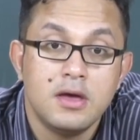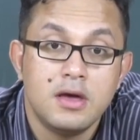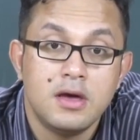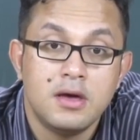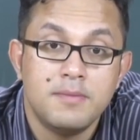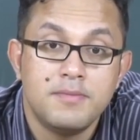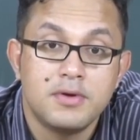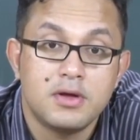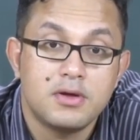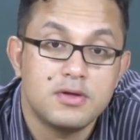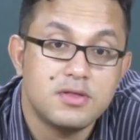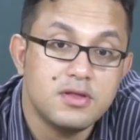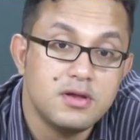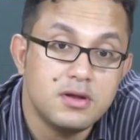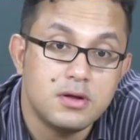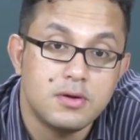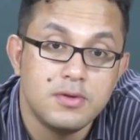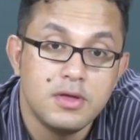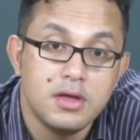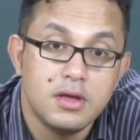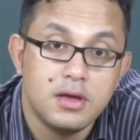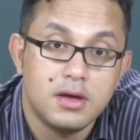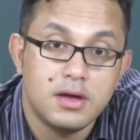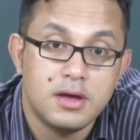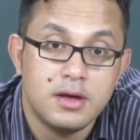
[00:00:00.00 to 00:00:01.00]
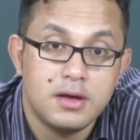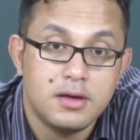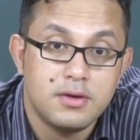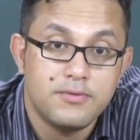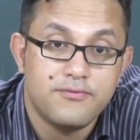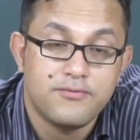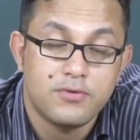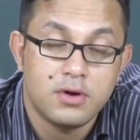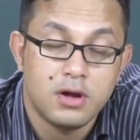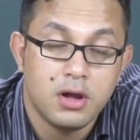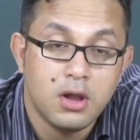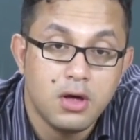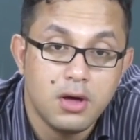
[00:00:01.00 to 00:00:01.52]
uh, because you know, uh,
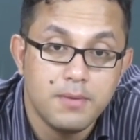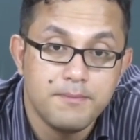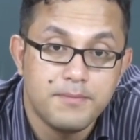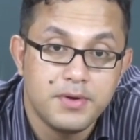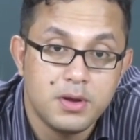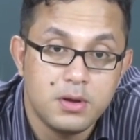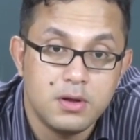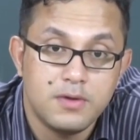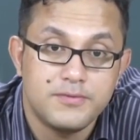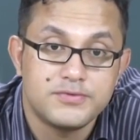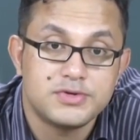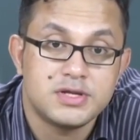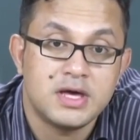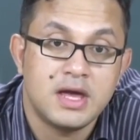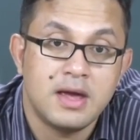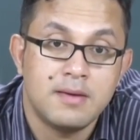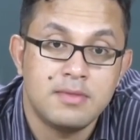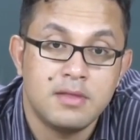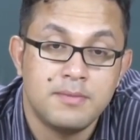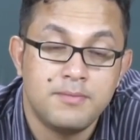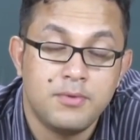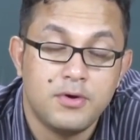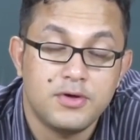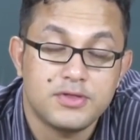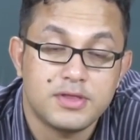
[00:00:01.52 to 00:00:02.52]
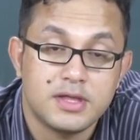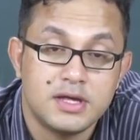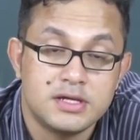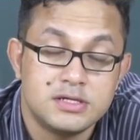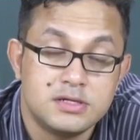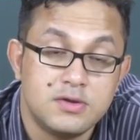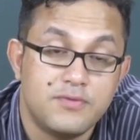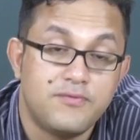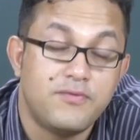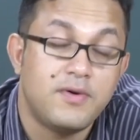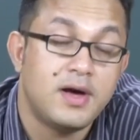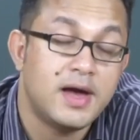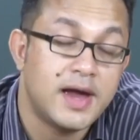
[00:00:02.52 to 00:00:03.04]
for a long period of time, the boss
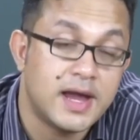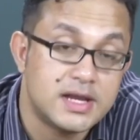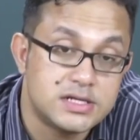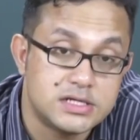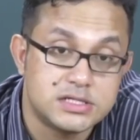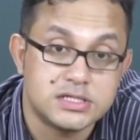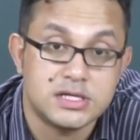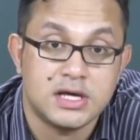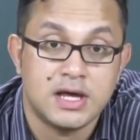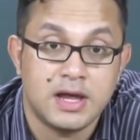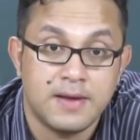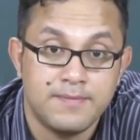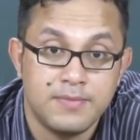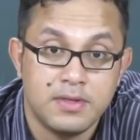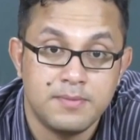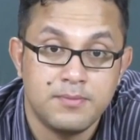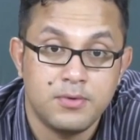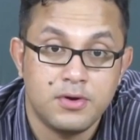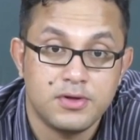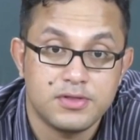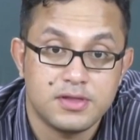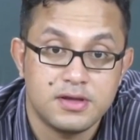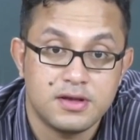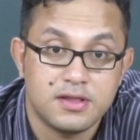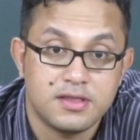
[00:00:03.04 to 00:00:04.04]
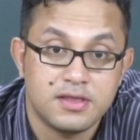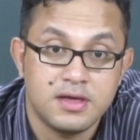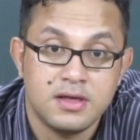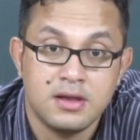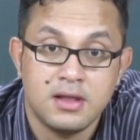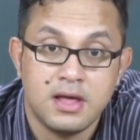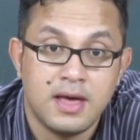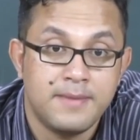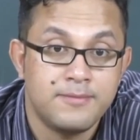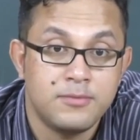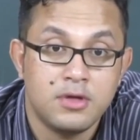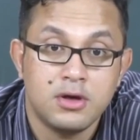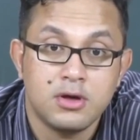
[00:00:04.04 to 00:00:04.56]
had defied time. The boss had
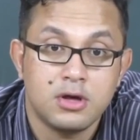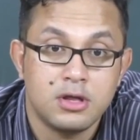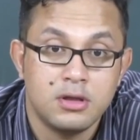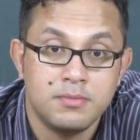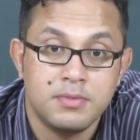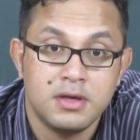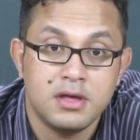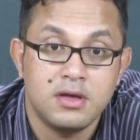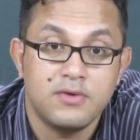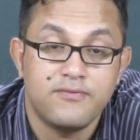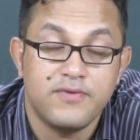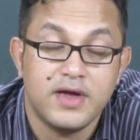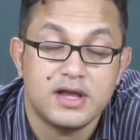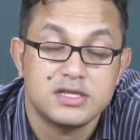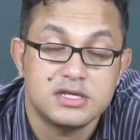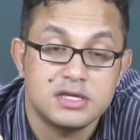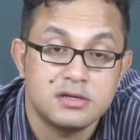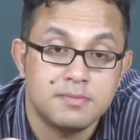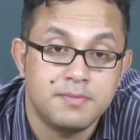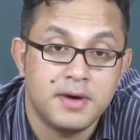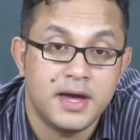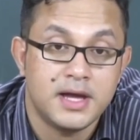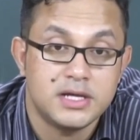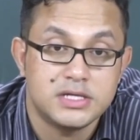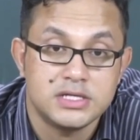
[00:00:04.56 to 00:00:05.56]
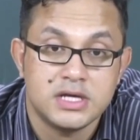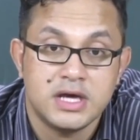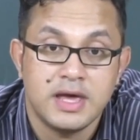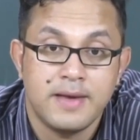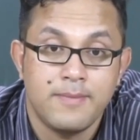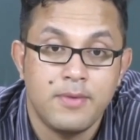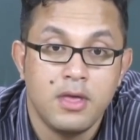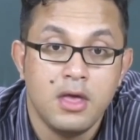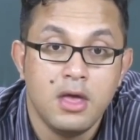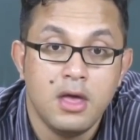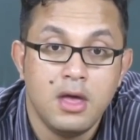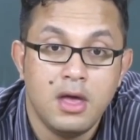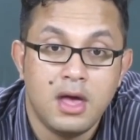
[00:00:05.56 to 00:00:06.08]
said, "I'm not going to be affected by
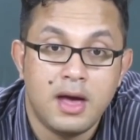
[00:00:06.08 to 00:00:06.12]
time.